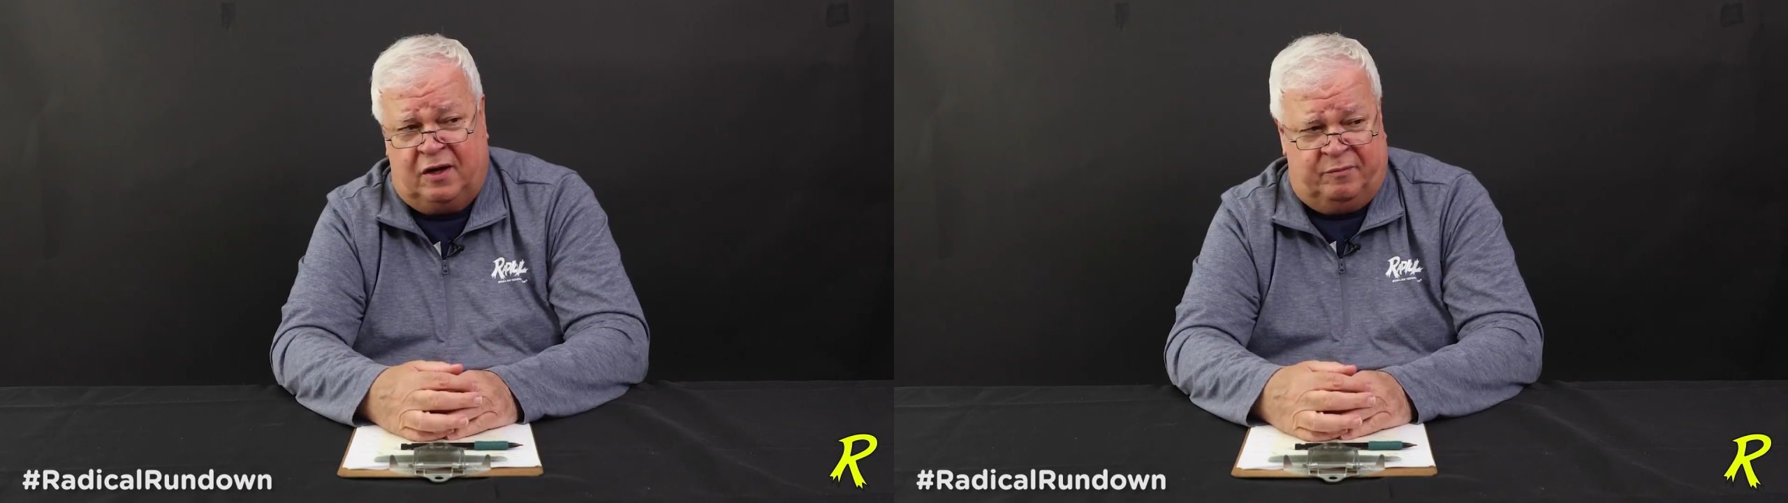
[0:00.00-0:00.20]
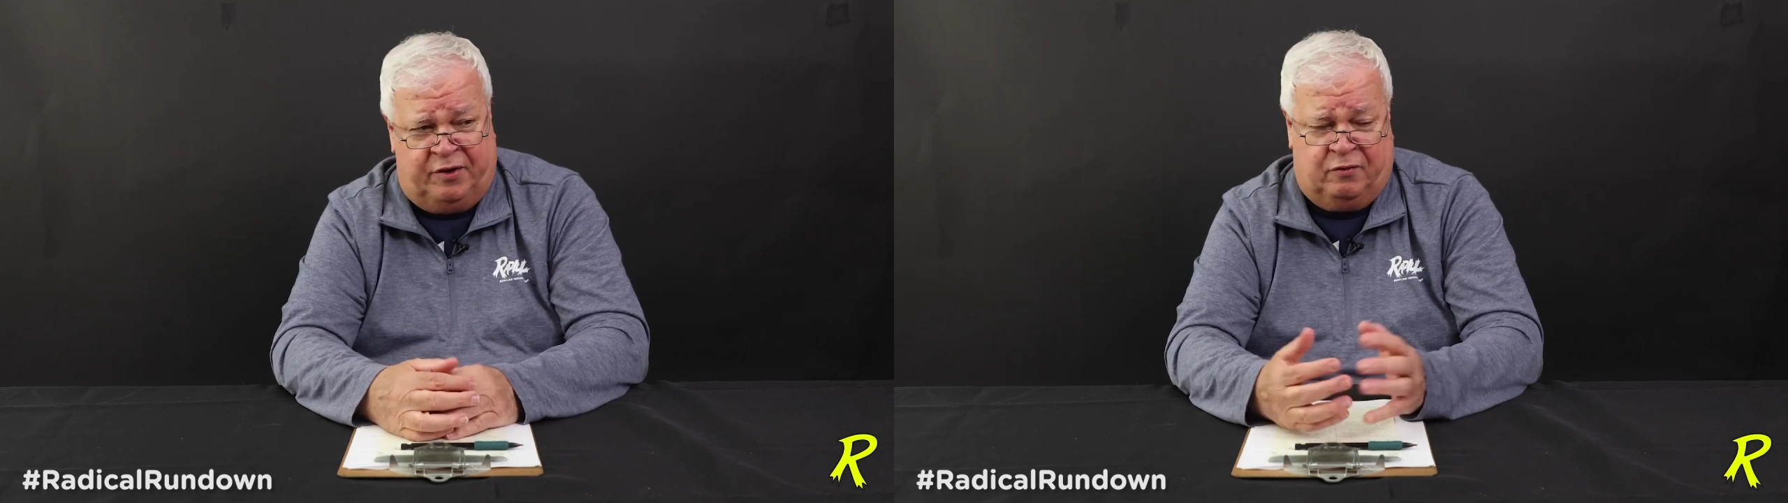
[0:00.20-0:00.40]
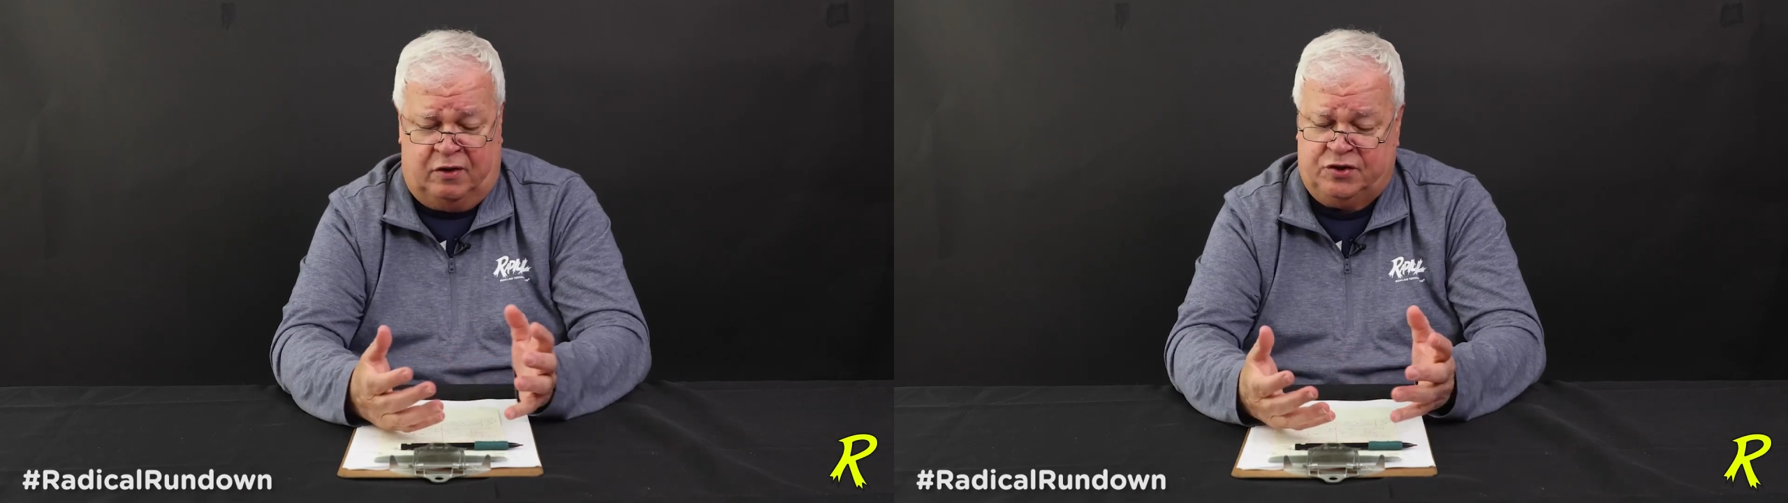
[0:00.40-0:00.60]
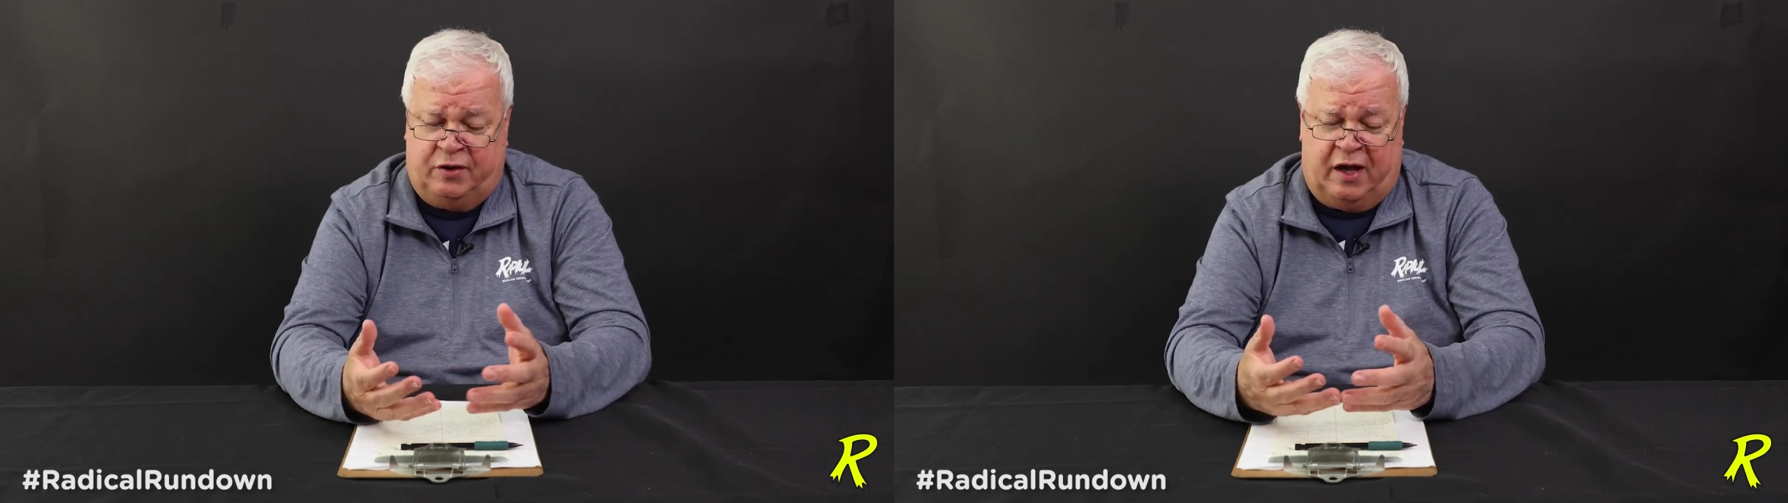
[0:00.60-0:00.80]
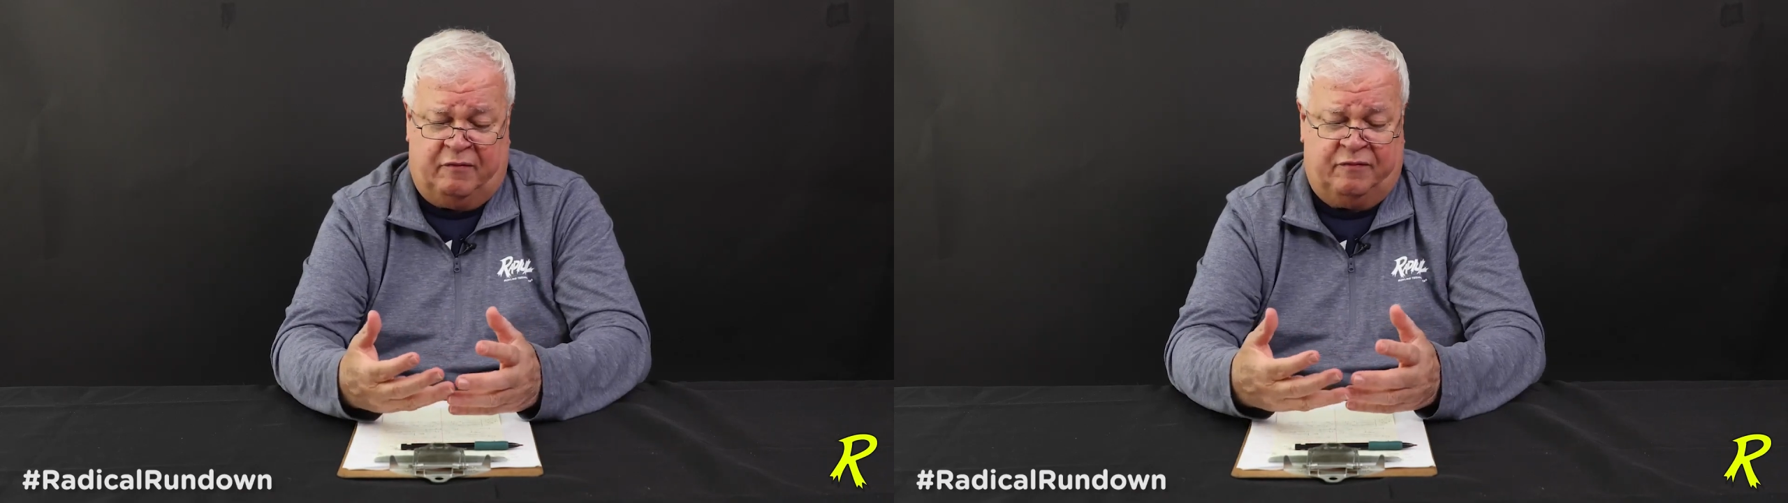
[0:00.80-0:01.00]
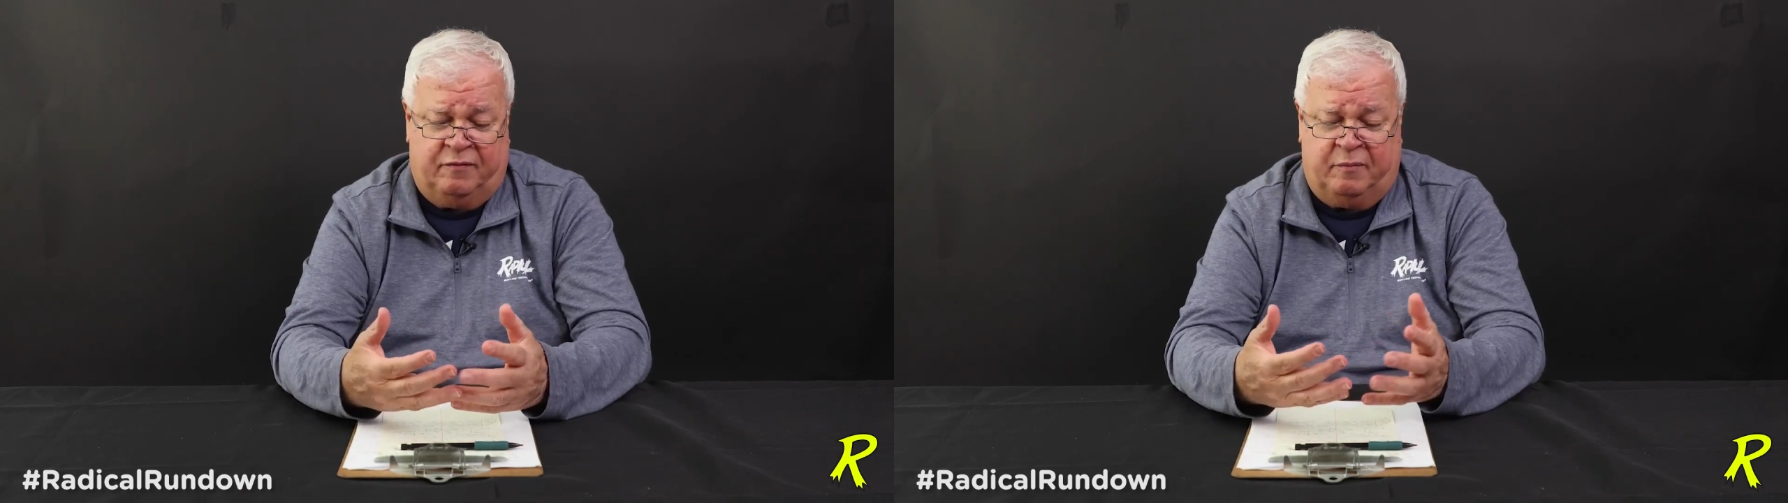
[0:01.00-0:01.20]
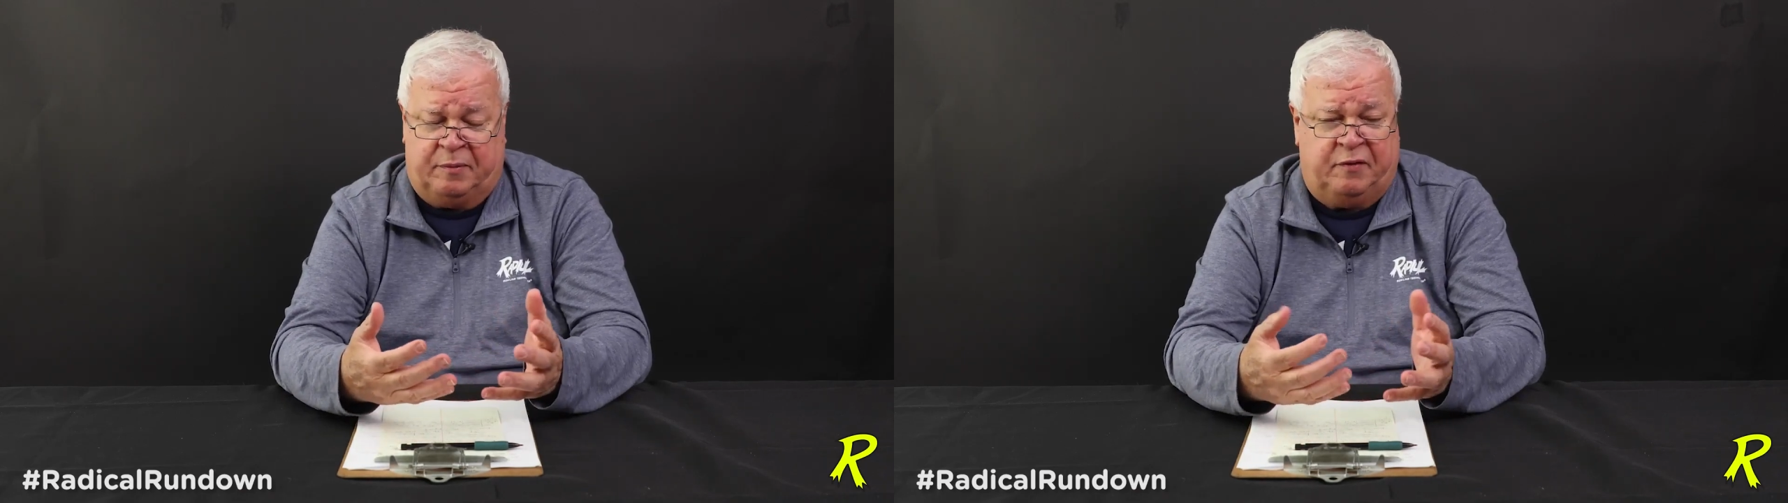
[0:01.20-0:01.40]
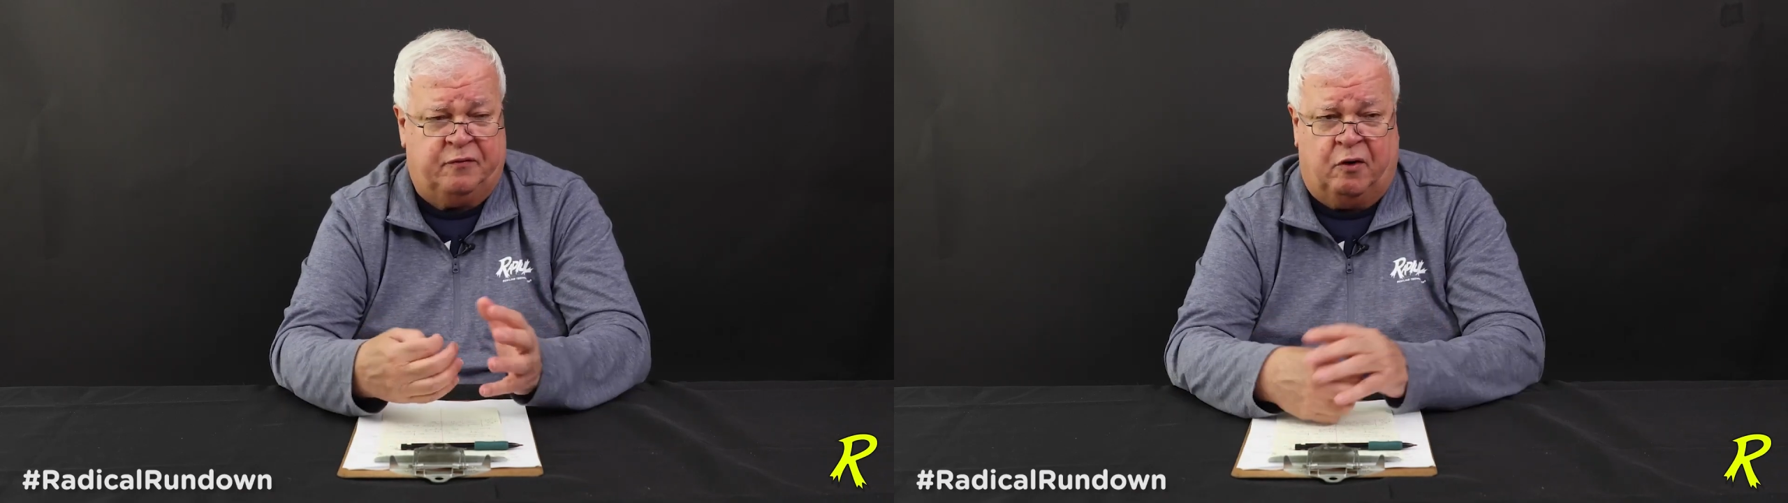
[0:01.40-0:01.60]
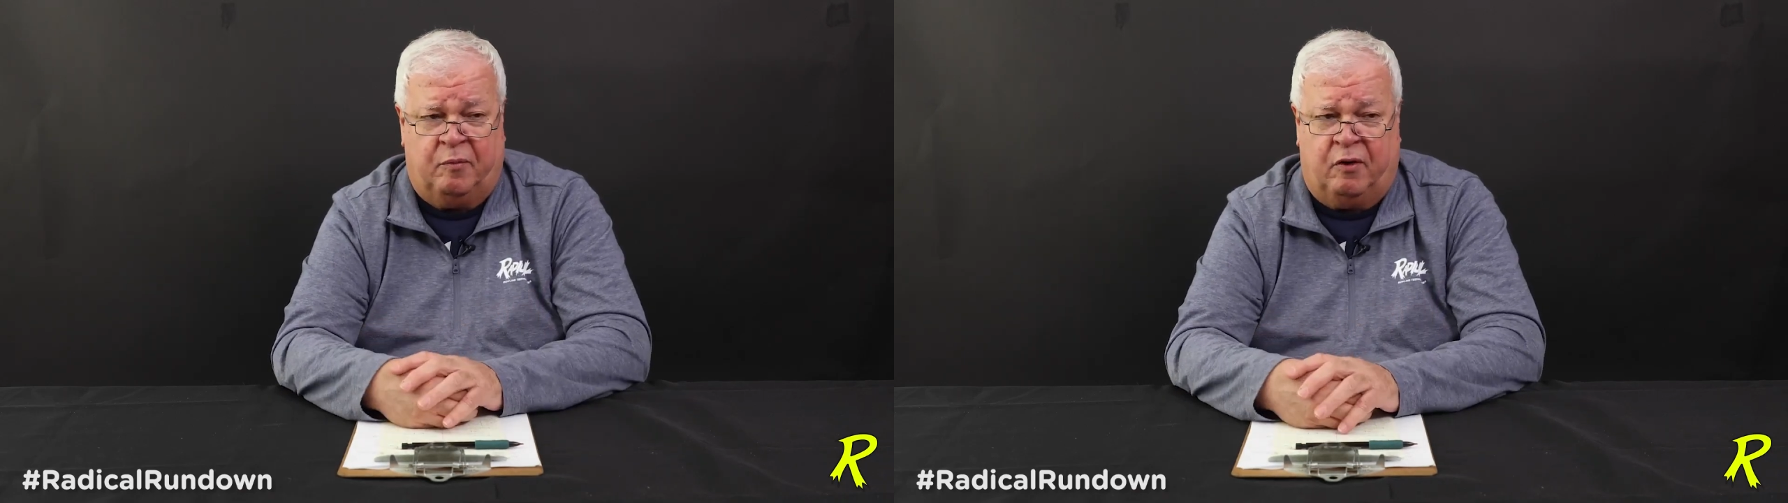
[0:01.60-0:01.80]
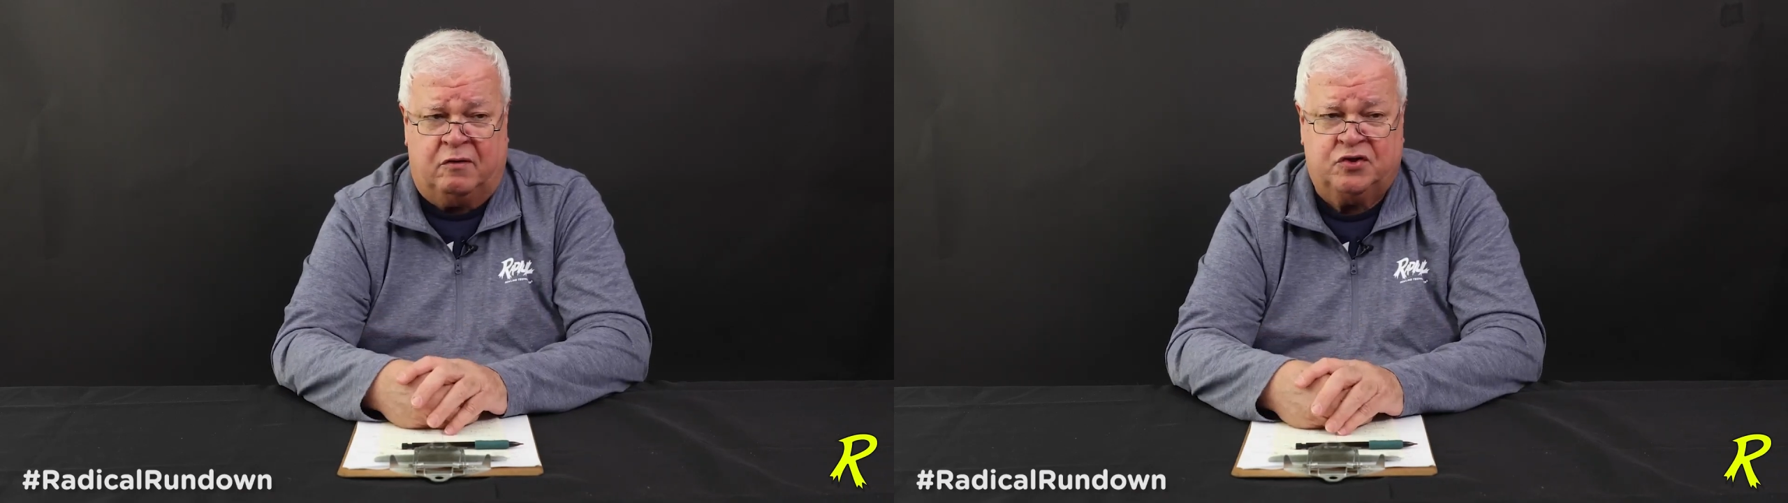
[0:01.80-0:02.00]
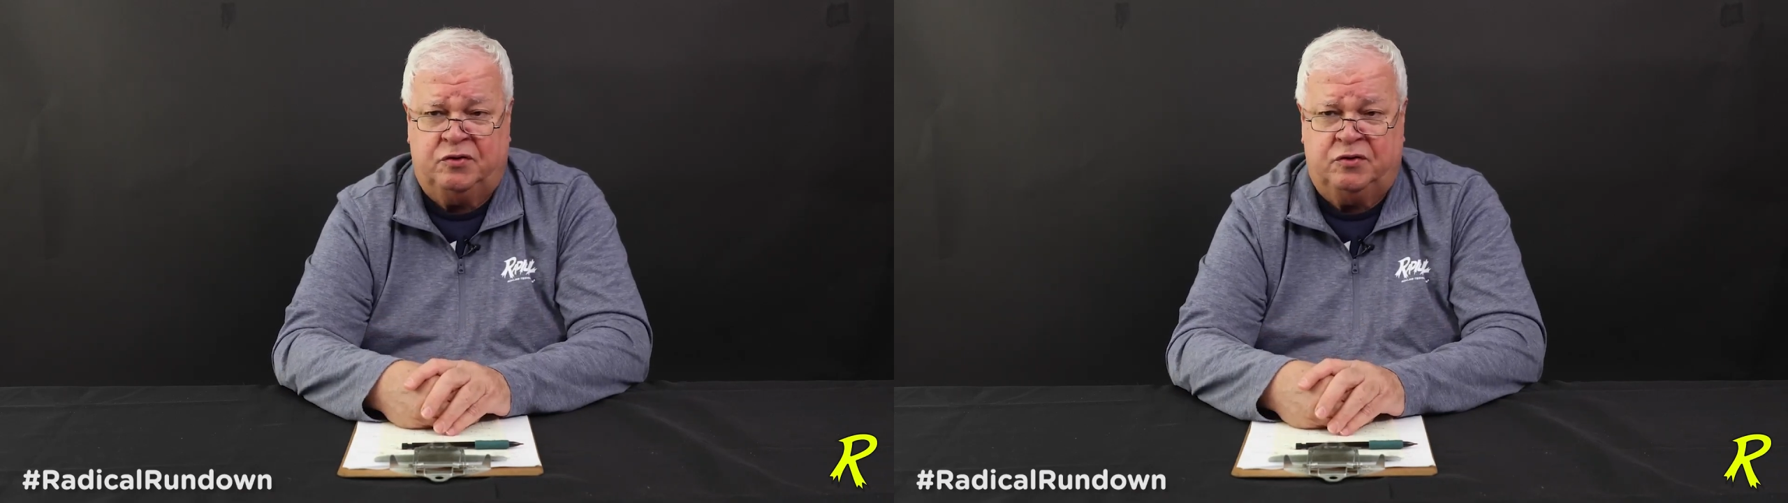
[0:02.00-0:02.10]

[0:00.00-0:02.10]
because you have maybe 4 balls you